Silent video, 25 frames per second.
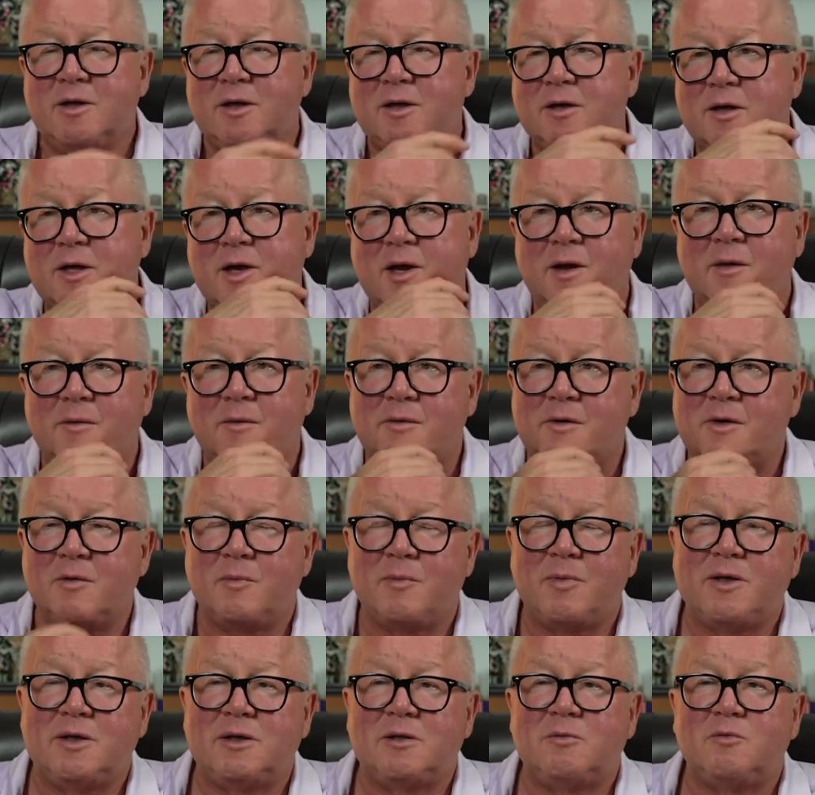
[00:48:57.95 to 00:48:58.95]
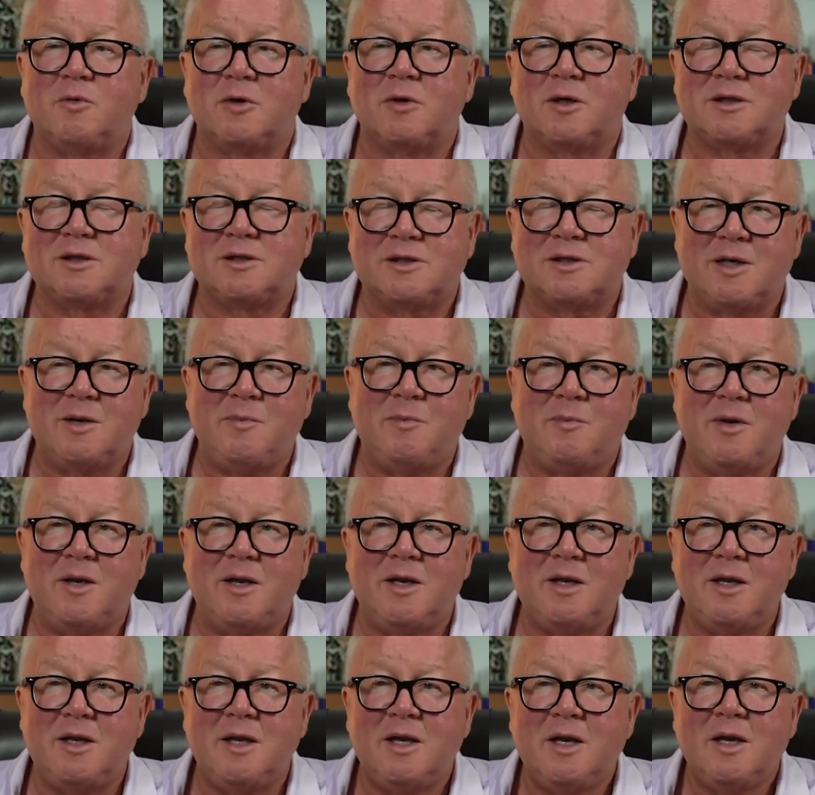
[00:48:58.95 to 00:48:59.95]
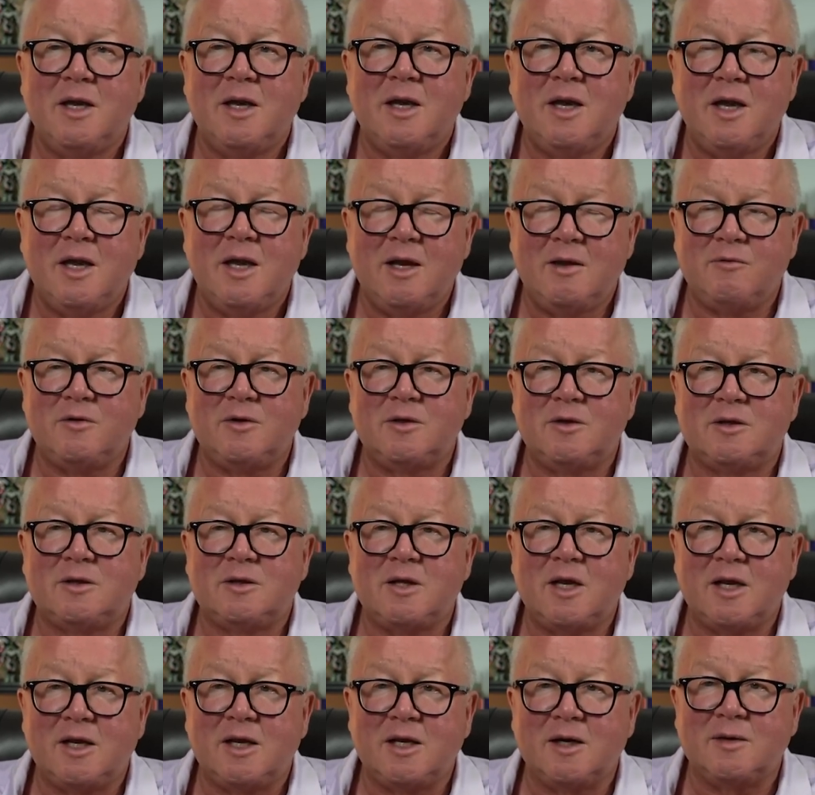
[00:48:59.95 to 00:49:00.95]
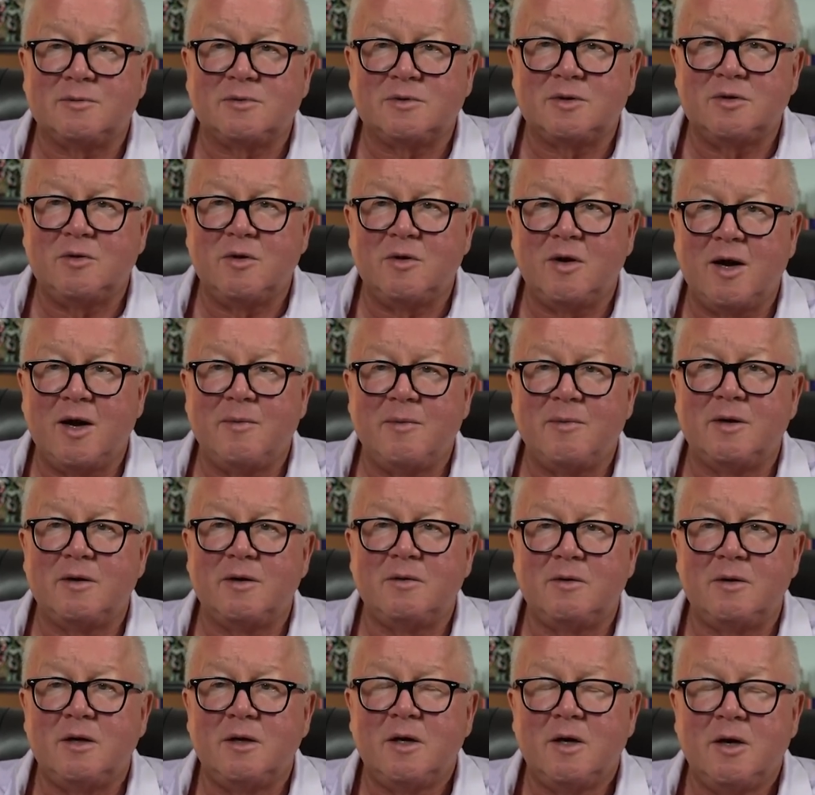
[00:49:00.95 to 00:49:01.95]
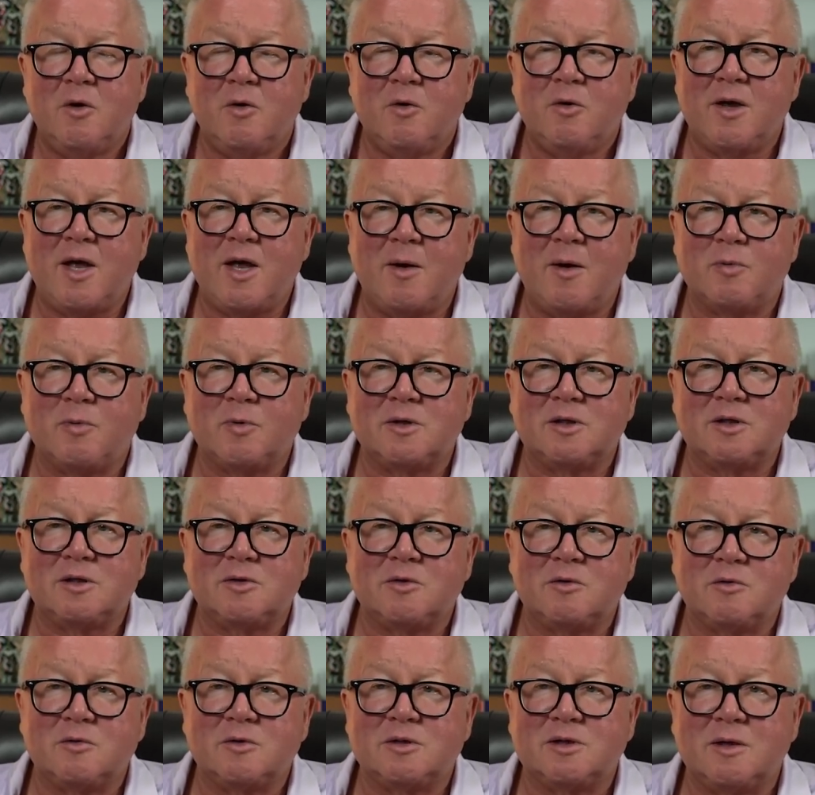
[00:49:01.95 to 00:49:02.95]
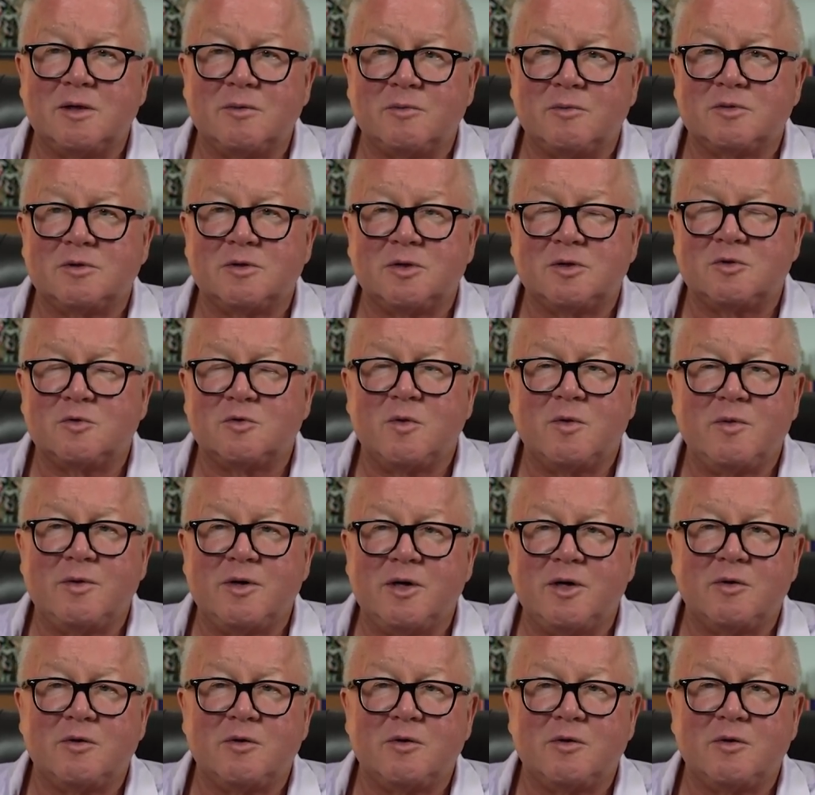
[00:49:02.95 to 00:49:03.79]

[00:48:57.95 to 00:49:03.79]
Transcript: Yeah, you'll be really sleepy if you take it up too high, but without progesterone receptors, those women don't